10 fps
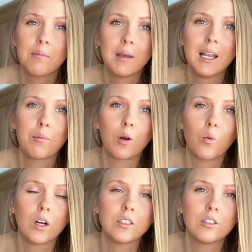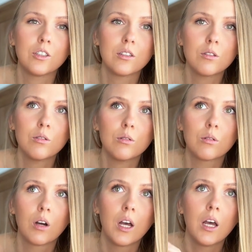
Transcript: minimal water, just to,